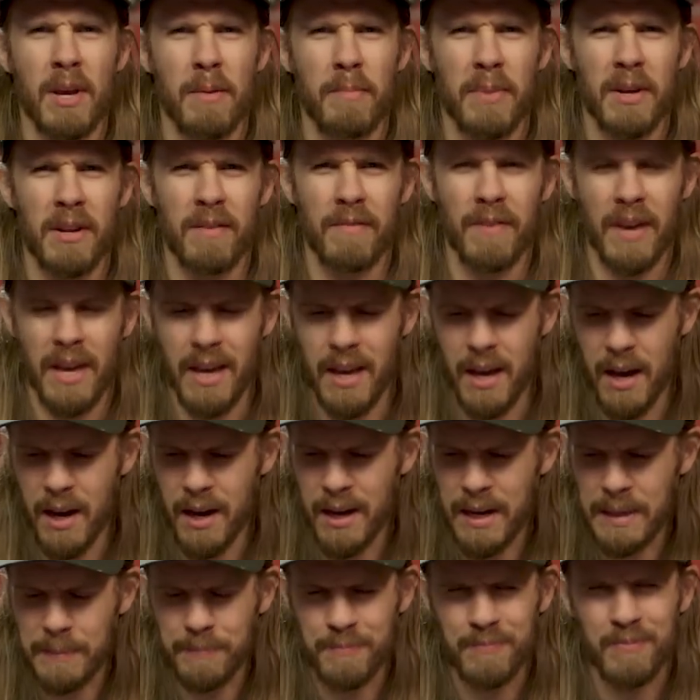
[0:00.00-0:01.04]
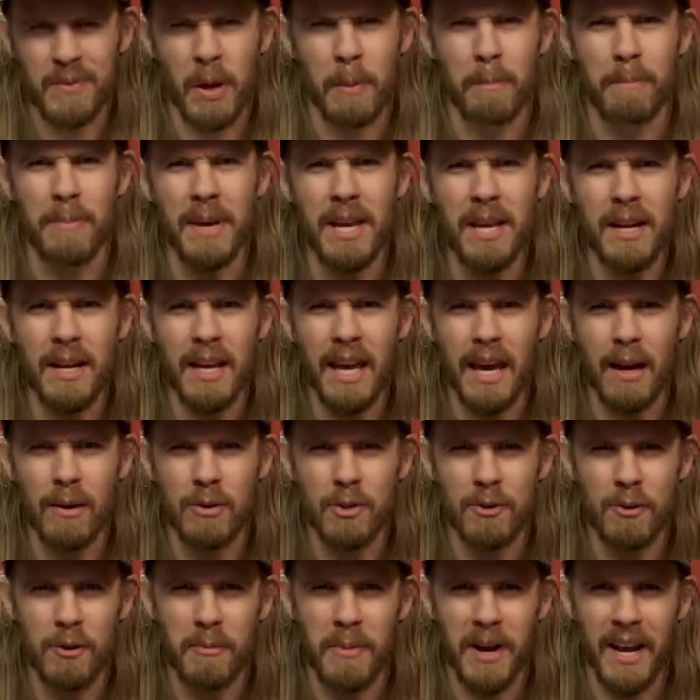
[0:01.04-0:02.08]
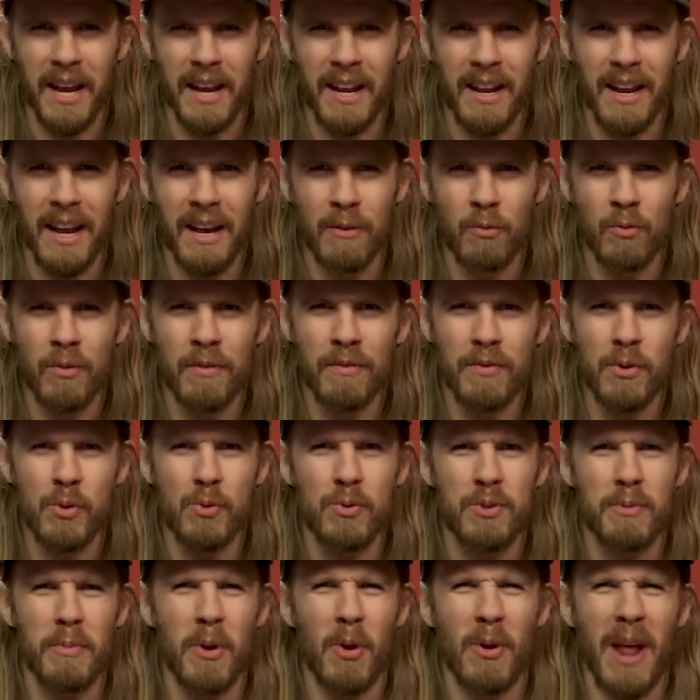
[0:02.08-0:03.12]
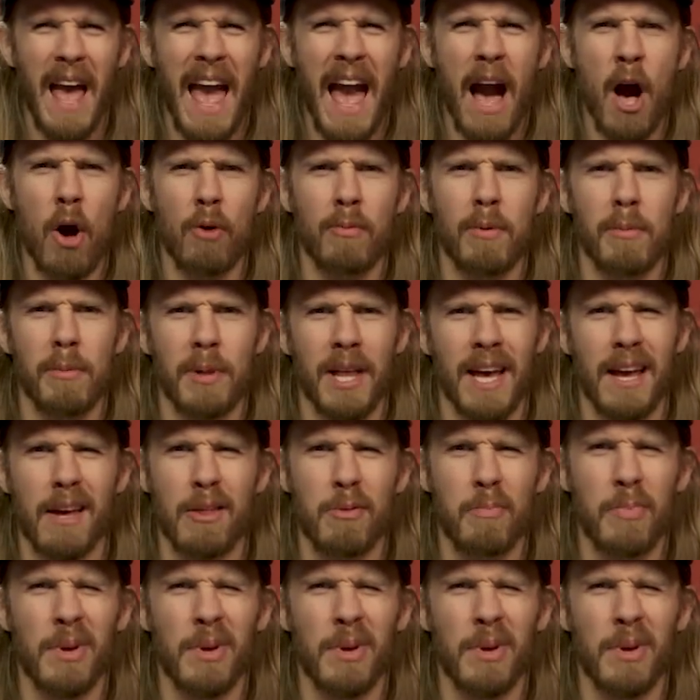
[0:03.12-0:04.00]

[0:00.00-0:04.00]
a bit of a bean counter in my reviews about album length,